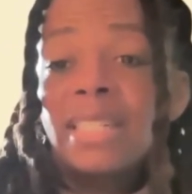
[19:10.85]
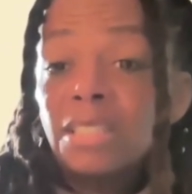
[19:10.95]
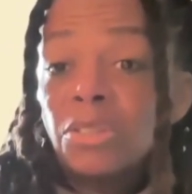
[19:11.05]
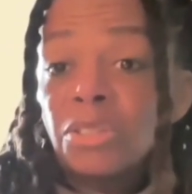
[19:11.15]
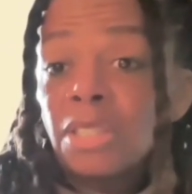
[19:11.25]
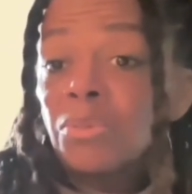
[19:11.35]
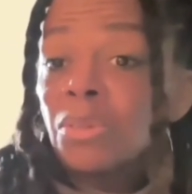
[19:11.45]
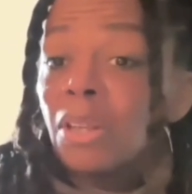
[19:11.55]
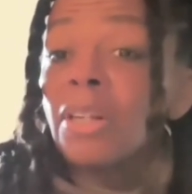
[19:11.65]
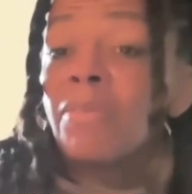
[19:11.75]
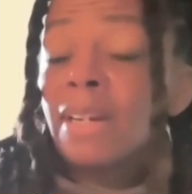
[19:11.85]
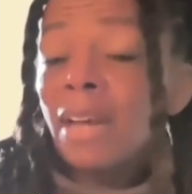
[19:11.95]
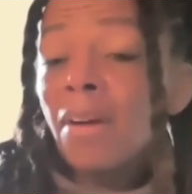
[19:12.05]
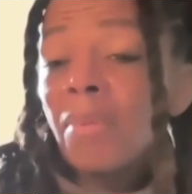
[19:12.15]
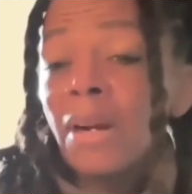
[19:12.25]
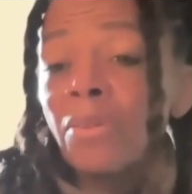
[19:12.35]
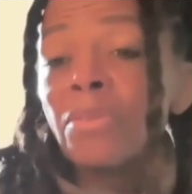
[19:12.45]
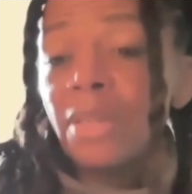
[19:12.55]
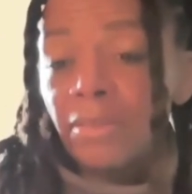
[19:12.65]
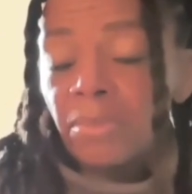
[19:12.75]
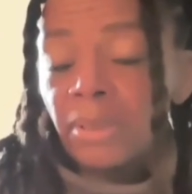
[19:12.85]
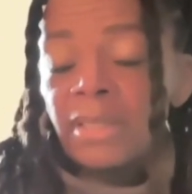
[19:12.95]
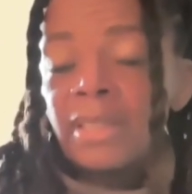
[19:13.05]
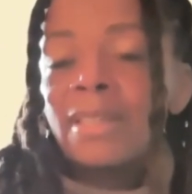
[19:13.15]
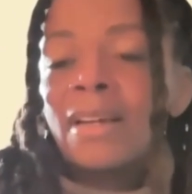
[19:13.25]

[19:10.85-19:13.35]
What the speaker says: and institutions that we're learning right now about our own government